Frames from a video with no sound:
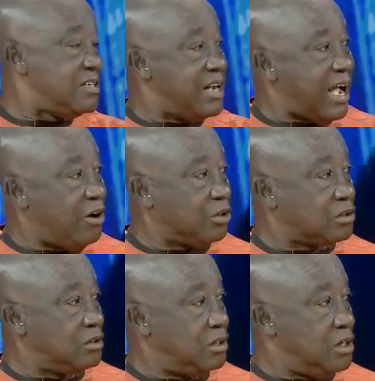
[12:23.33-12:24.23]
9 hot.
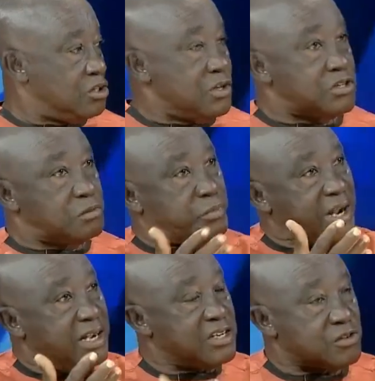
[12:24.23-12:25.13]
So it's
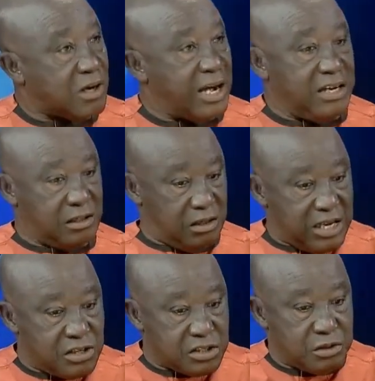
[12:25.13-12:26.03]
bringing the sucker in.
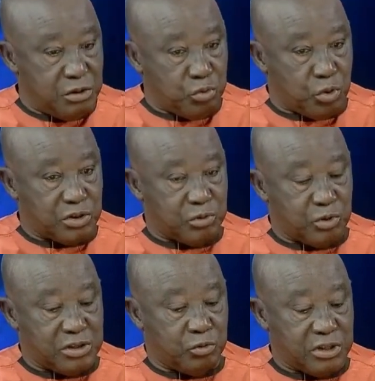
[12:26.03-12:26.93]
Let us look at
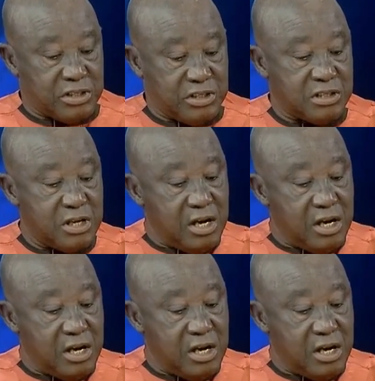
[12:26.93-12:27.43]
what it is,